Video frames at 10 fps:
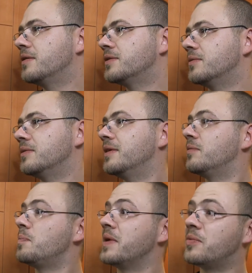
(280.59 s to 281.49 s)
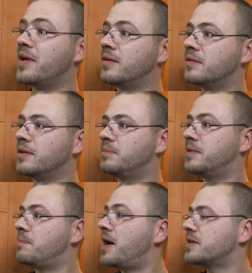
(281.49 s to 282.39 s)
So it would be great, the
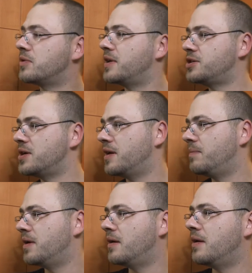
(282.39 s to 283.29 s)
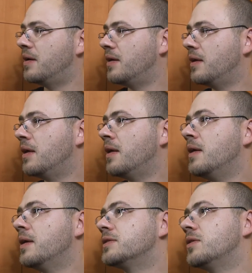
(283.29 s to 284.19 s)
password hashing API.
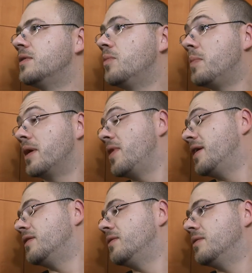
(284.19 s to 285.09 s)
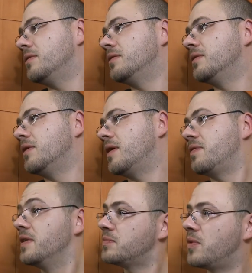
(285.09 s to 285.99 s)
So it would be great to have
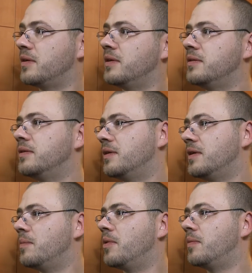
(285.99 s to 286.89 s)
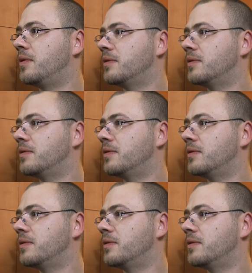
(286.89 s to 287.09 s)
this one in hip-hop.